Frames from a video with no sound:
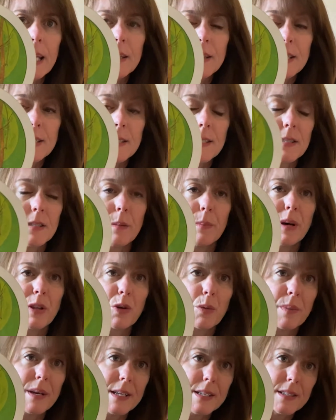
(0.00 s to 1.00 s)
This is the
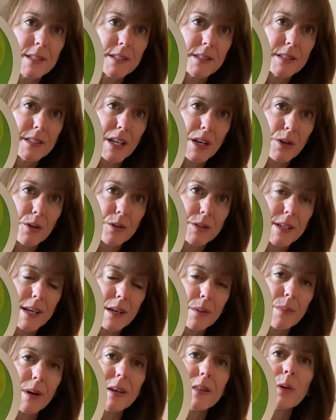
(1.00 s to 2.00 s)
Motherpeace Tarot deck,
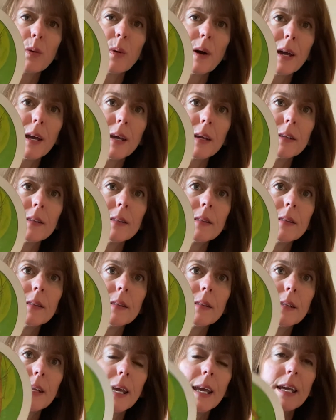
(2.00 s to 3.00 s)
by the way.
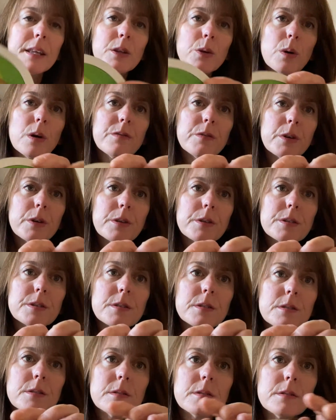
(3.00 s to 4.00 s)
In the
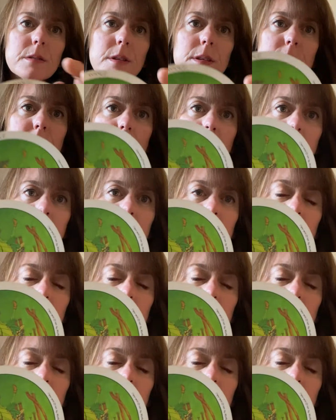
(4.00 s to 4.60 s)
reverse, the Sun of